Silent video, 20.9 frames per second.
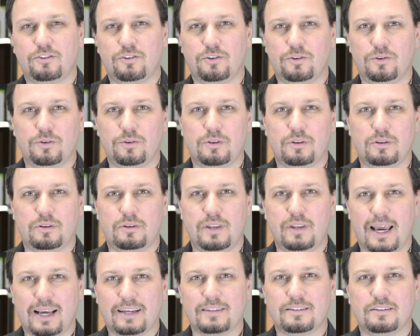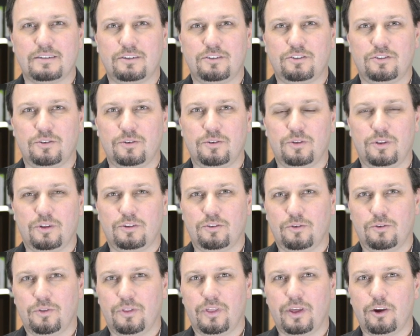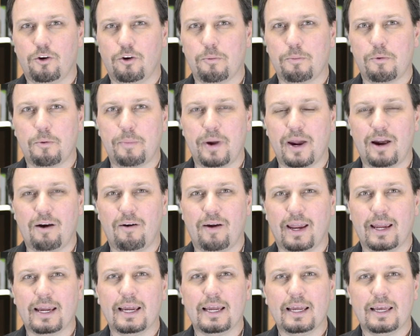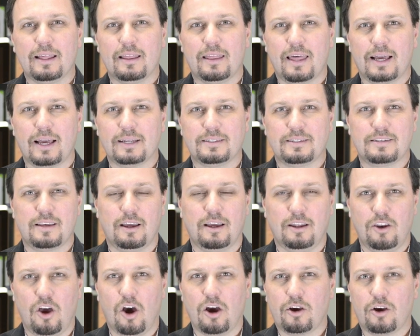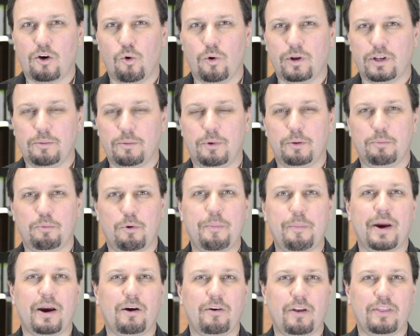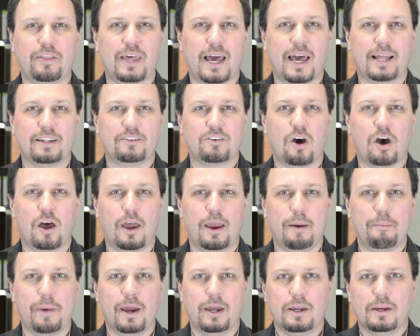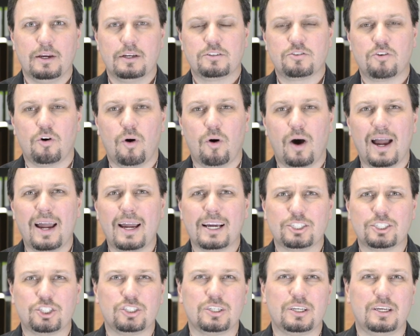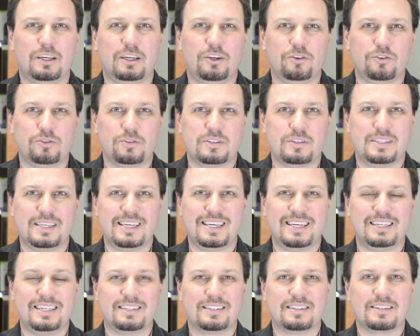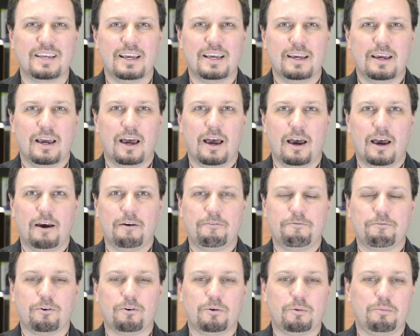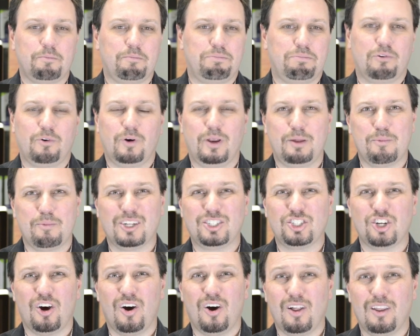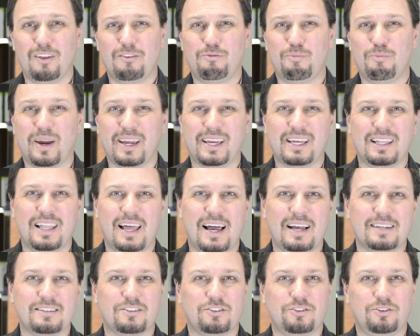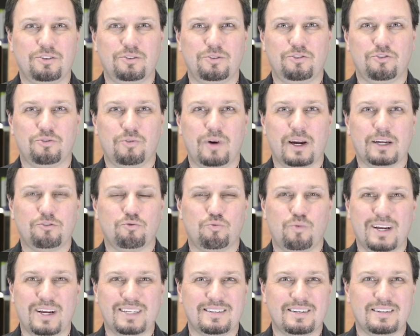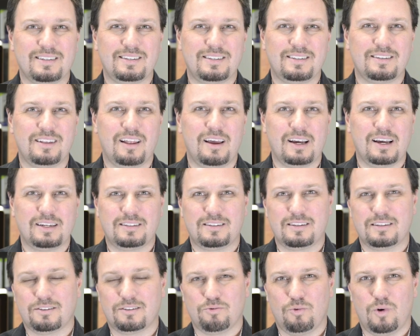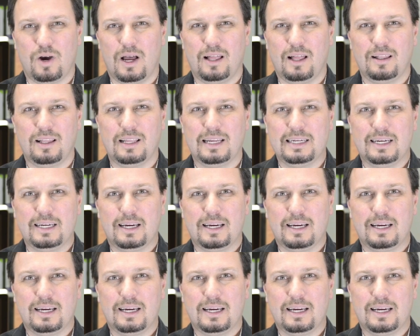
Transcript: tooth next to the tooth that you're preparing that's not going to be prepared at that time. So I actually use these for pretty much all of my class 2 direct resin slots as well,